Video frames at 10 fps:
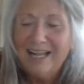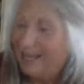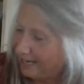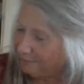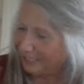
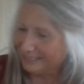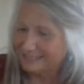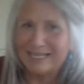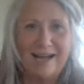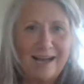
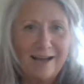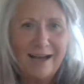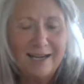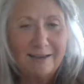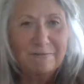Anyways,
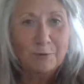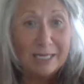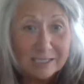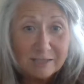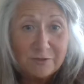I love the
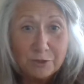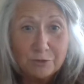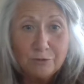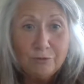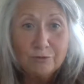rest of
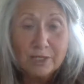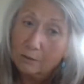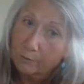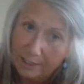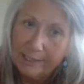you that
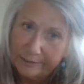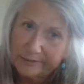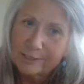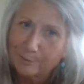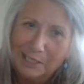are
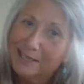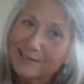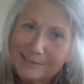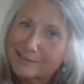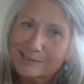related to me,
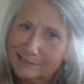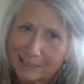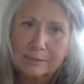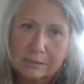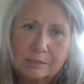because
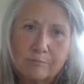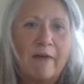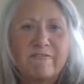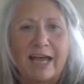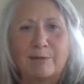that's my
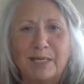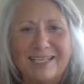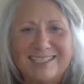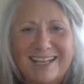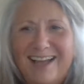fan
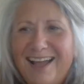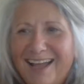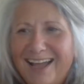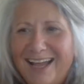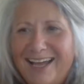base.
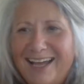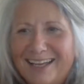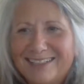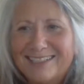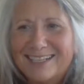
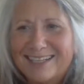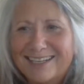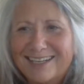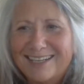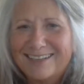And
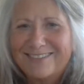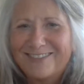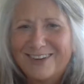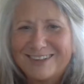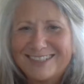I look
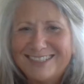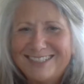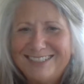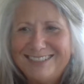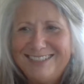forward
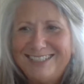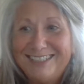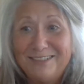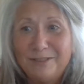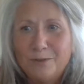
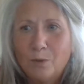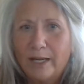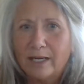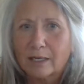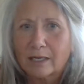to,
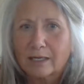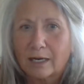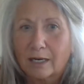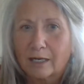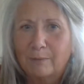
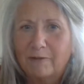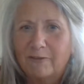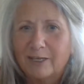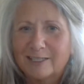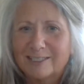I got a big
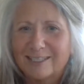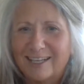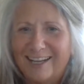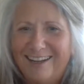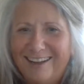finish
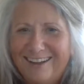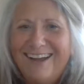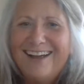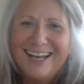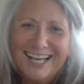today.
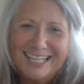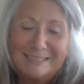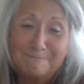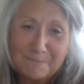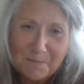
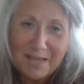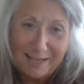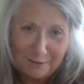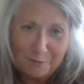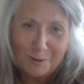I
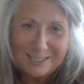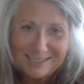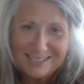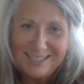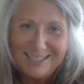look forward to
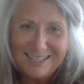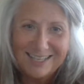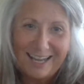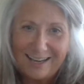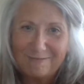seeing you
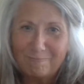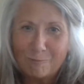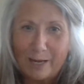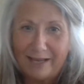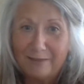again
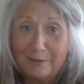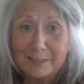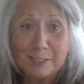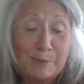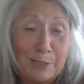when the
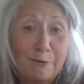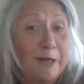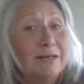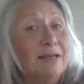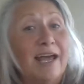
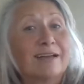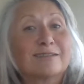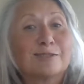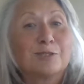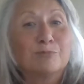spirit
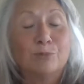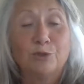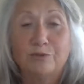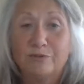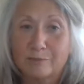next
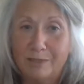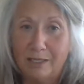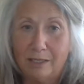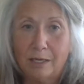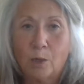moves me.